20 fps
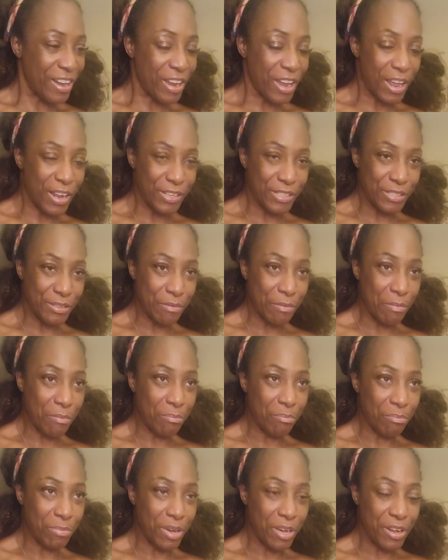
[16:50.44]
Like
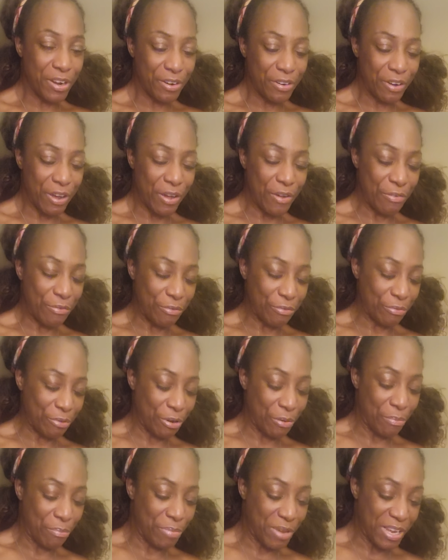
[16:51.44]
some butter on
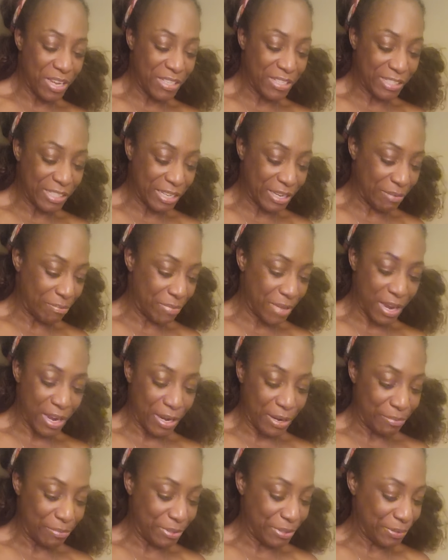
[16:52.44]
a biscuit,
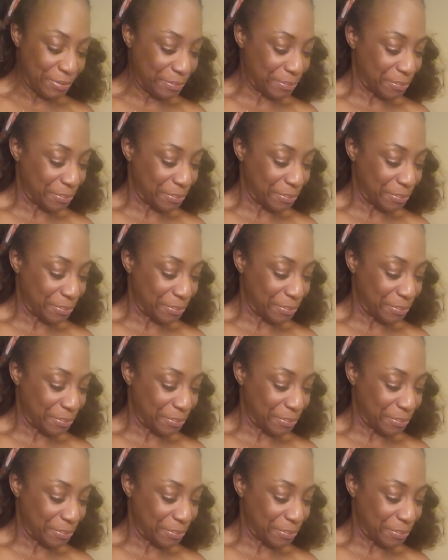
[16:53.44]
baby.